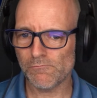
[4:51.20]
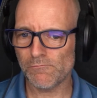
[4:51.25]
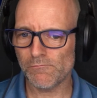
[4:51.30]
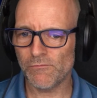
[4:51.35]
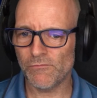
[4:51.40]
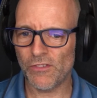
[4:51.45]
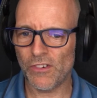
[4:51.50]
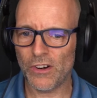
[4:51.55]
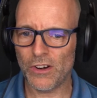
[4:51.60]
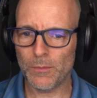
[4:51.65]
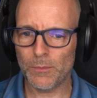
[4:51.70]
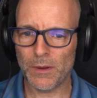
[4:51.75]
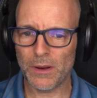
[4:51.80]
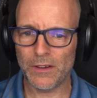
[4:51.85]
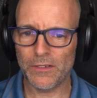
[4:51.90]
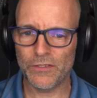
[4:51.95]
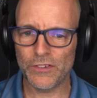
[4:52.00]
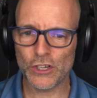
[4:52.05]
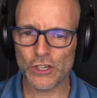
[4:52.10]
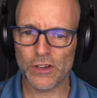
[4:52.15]
very
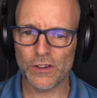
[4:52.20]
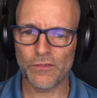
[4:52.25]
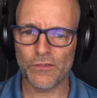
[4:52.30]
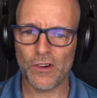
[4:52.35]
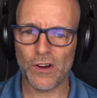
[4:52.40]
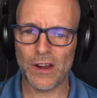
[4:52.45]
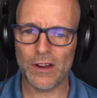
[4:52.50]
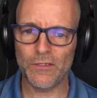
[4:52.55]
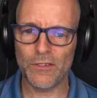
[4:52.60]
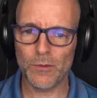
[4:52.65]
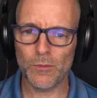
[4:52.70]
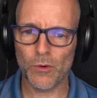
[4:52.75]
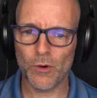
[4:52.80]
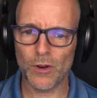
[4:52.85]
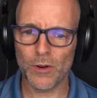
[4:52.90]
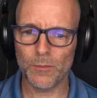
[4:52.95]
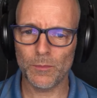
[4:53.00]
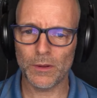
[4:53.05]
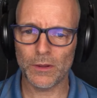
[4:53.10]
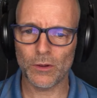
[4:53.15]
beneficial for
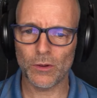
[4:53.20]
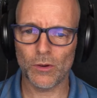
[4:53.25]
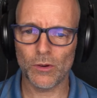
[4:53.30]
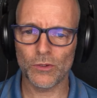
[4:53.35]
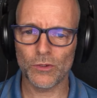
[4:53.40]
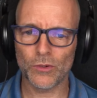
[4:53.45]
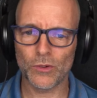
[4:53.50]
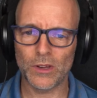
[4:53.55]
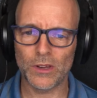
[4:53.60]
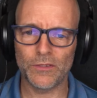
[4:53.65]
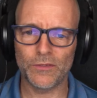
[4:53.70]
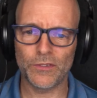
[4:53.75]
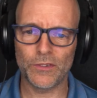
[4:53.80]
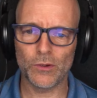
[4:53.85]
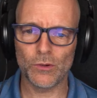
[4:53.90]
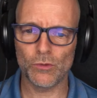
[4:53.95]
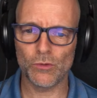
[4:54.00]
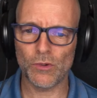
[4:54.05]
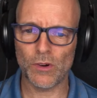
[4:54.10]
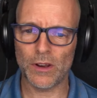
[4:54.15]
everyone, but also if
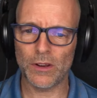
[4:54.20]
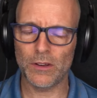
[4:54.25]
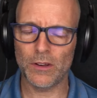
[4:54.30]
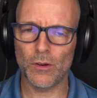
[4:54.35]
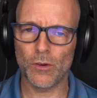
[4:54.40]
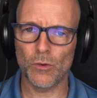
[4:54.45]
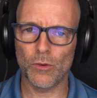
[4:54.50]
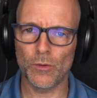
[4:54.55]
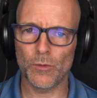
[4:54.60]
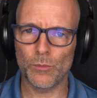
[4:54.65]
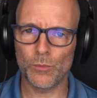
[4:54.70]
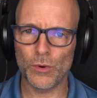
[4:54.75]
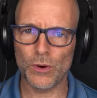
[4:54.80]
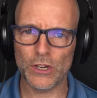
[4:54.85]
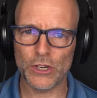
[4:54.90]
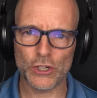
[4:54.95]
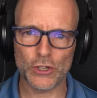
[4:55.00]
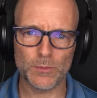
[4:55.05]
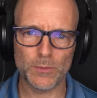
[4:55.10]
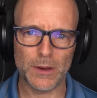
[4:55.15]
you run your own
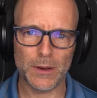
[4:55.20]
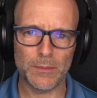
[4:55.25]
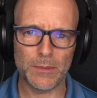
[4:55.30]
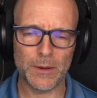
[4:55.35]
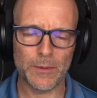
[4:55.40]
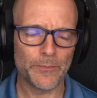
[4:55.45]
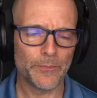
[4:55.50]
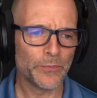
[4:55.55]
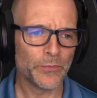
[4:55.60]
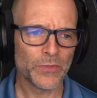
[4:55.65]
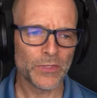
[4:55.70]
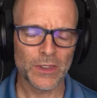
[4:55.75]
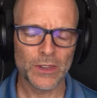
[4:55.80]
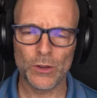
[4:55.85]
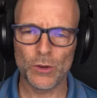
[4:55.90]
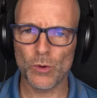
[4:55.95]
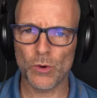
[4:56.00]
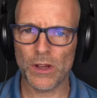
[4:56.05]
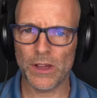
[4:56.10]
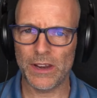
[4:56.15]
bridge, maybe
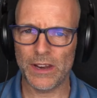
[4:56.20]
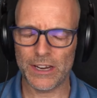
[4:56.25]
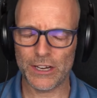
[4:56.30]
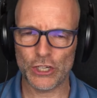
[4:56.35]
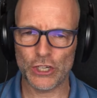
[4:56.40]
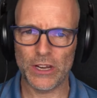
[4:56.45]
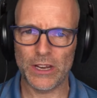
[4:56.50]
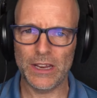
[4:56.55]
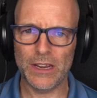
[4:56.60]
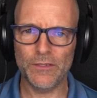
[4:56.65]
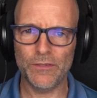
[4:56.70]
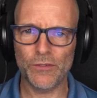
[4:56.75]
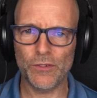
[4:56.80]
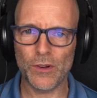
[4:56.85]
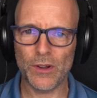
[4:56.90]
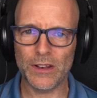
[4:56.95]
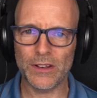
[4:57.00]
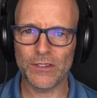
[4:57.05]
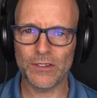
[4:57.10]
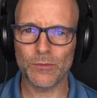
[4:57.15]
you can actually
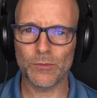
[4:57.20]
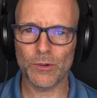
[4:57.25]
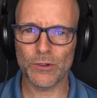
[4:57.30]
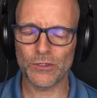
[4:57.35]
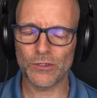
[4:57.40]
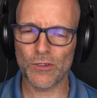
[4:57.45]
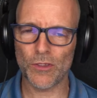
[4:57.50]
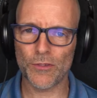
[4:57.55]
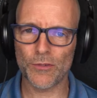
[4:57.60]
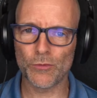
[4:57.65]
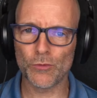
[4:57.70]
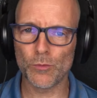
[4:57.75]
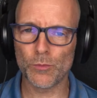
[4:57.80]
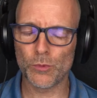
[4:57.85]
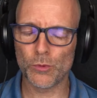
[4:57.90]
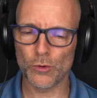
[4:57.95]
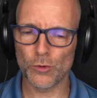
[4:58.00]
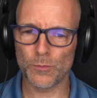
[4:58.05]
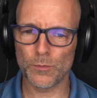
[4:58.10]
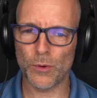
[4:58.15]
influence what's the
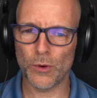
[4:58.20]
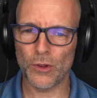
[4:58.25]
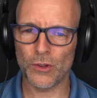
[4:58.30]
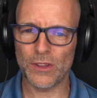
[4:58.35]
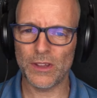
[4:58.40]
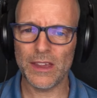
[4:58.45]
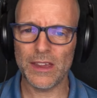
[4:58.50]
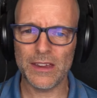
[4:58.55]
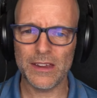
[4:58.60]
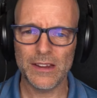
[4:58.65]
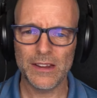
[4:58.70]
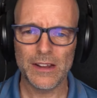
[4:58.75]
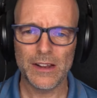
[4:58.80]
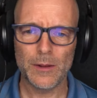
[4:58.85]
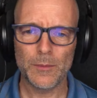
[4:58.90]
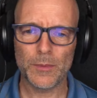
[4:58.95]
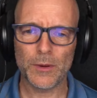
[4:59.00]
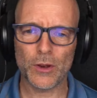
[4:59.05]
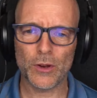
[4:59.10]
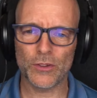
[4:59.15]
throughput per day,
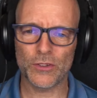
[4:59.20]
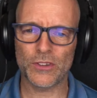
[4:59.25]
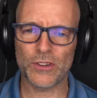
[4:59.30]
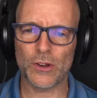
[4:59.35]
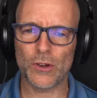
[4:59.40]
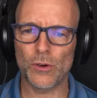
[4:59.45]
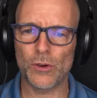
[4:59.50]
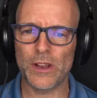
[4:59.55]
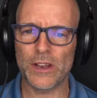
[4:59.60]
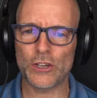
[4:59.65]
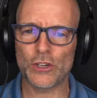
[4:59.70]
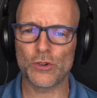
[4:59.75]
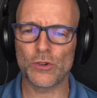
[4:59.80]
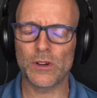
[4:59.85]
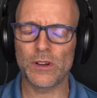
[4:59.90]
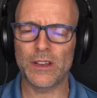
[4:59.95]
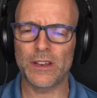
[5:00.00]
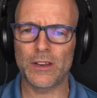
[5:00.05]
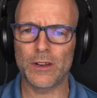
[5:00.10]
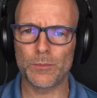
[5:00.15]
because the
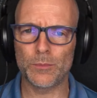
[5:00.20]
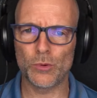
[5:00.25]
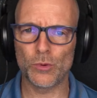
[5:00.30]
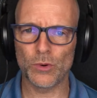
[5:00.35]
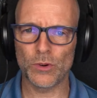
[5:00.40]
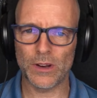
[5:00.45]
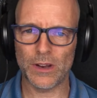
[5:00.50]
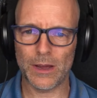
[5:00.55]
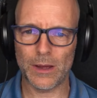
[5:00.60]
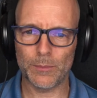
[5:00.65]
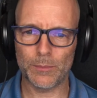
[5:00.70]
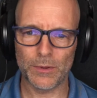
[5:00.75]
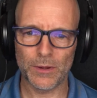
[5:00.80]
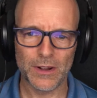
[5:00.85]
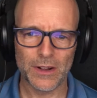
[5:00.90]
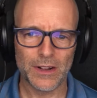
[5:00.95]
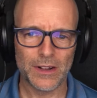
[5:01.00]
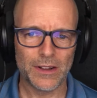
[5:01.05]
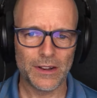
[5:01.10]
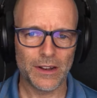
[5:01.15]
collateral that you put up
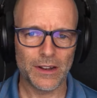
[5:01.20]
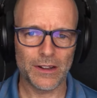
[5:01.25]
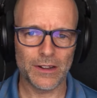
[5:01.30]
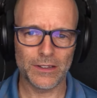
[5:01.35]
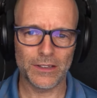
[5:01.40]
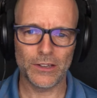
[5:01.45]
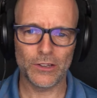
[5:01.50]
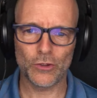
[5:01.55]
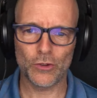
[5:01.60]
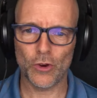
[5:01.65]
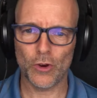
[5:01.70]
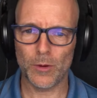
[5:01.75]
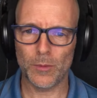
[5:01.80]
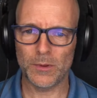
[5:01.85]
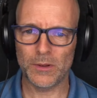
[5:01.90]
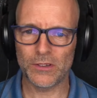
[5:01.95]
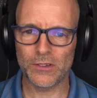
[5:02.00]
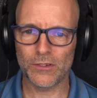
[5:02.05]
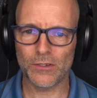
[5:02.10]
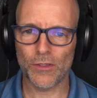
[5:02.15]

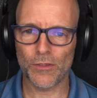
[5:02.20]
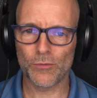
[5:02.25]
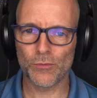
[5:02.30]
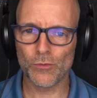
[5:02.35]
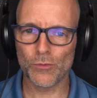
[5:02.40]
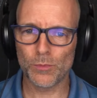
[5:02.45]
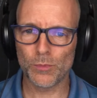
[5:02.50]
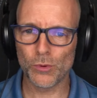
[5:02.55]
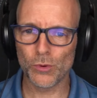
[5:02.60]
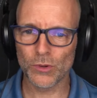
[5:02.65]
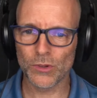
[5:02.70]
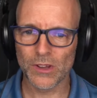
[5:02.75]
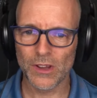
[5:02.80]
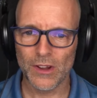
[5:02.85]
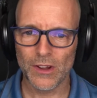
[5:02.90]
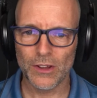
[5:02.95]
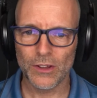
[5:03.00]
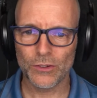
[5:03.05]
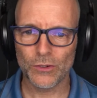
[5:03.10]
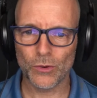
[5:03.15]
determines the throughput.
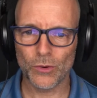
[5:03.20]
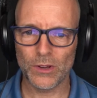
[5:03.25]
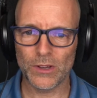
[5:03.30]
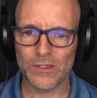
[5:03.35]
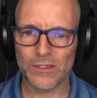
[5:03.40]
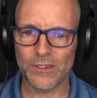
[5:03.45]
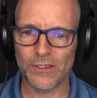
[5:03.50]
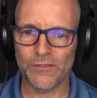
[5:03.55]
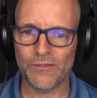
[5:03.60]
So it's a